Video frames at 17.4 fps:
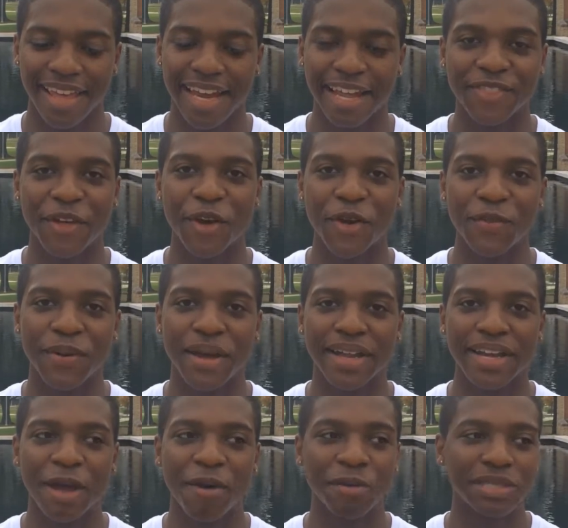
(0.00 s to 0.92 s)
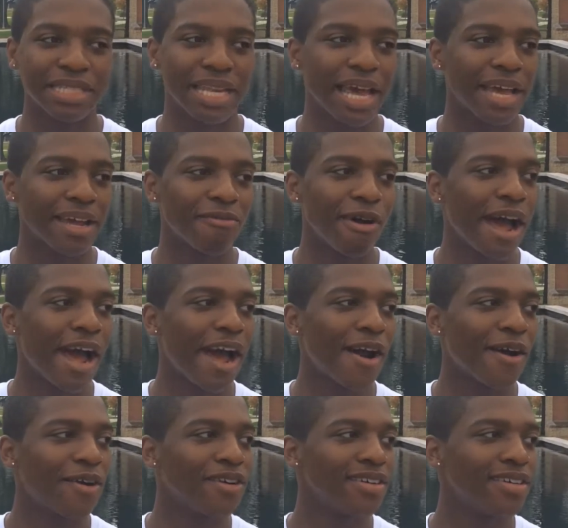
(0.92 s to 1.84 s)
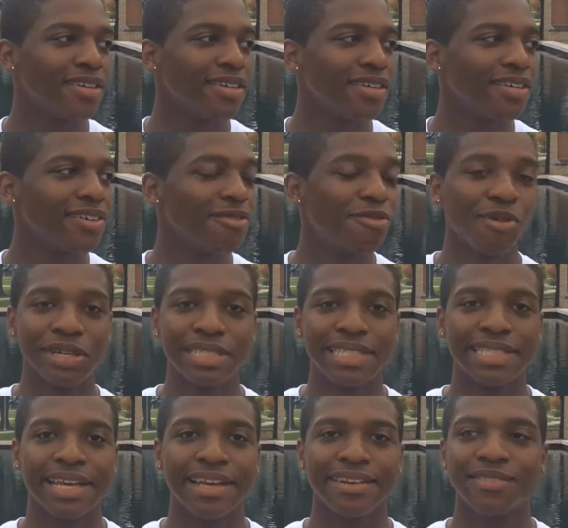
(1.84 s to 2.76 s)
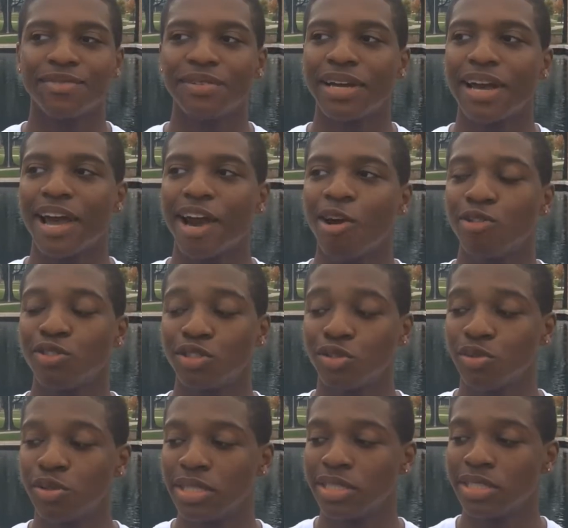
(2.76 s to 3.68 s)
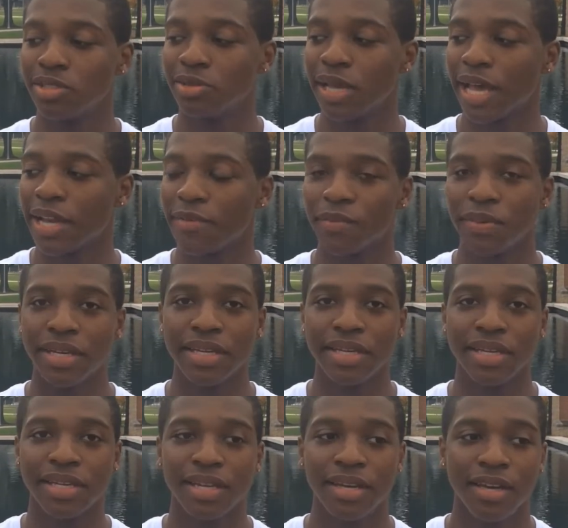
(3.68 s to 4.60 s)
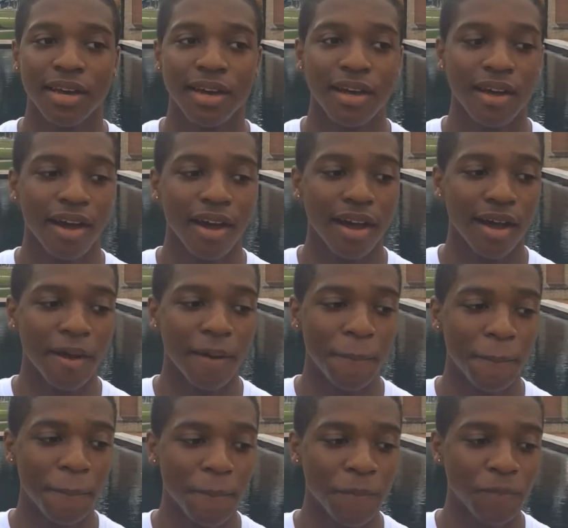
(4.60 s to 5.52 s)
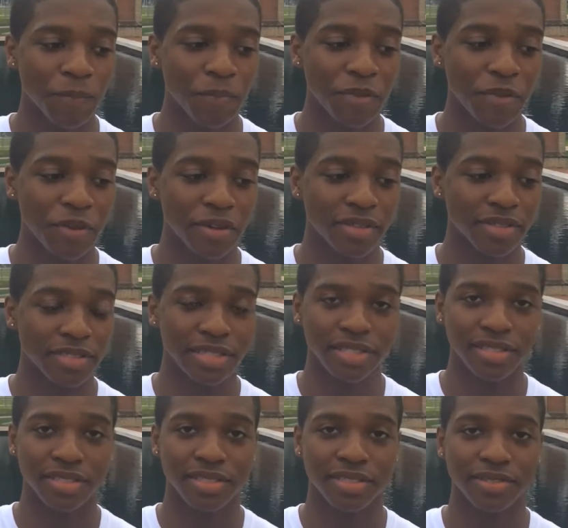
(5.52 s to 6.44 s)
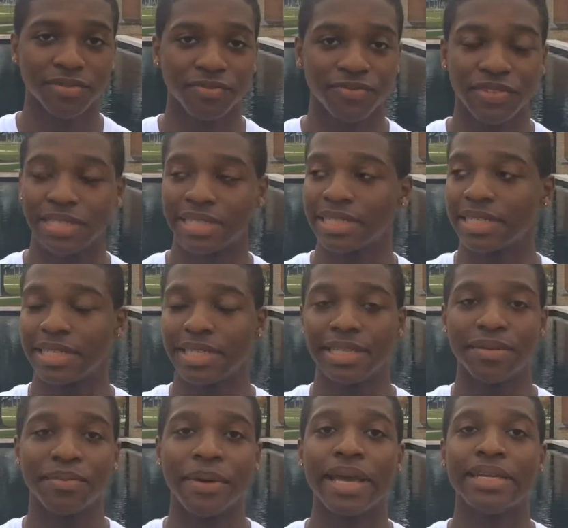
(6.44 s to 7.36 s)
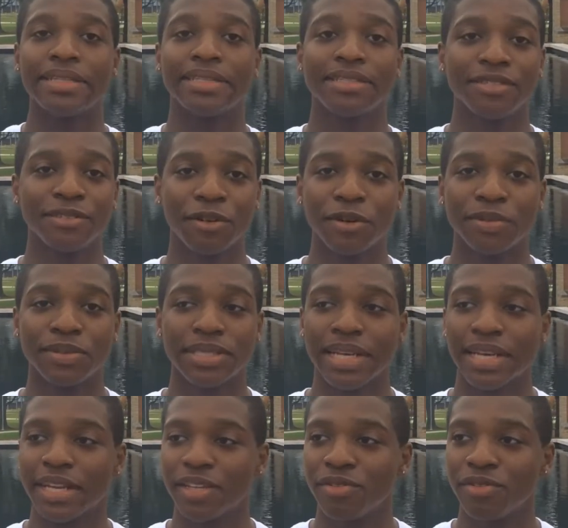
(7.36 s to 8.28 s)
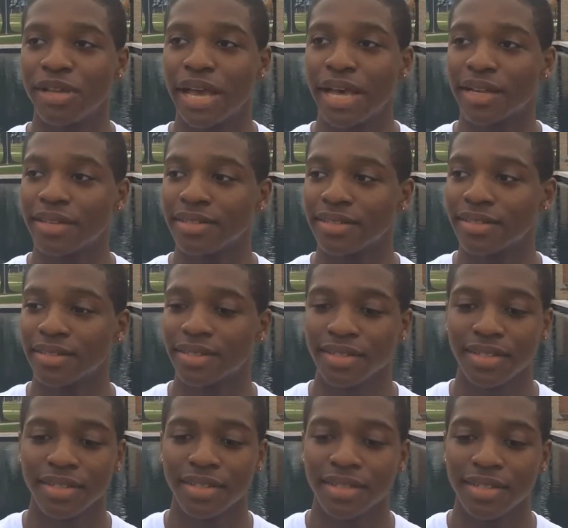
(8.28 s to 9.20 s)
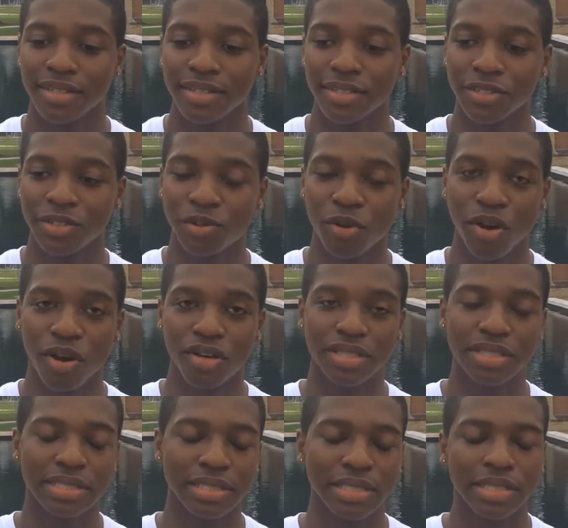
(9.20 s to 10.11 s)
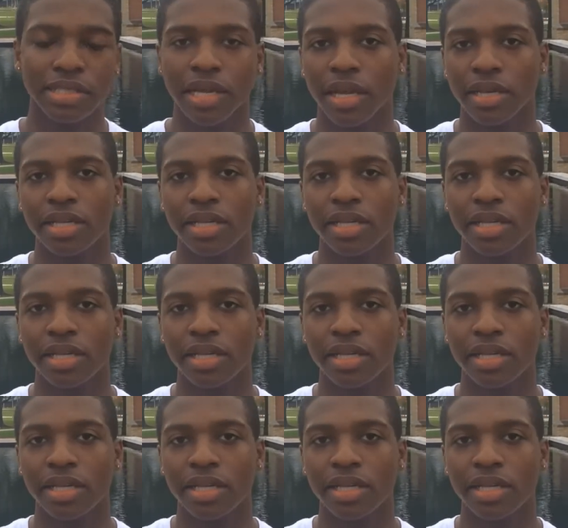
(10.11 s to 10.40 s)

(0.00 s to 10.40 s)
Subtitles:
And I thought about it, and I was like, wow, one standard we're held to is you got to be uh, just physically amazing. You know what I'm saying? You got to do all these things.